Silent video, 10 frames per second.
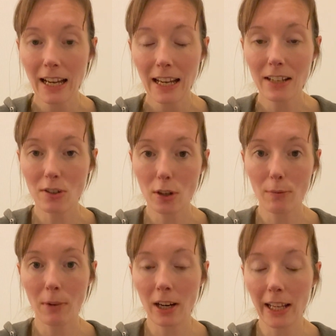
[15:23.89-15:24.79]
is you
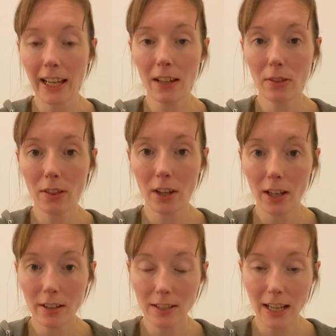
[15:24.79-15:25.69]
might hit
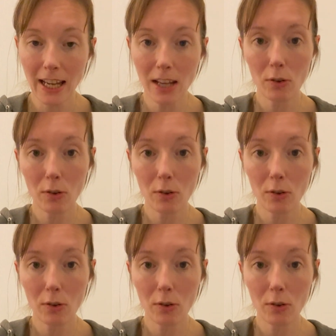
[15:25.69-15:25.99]
30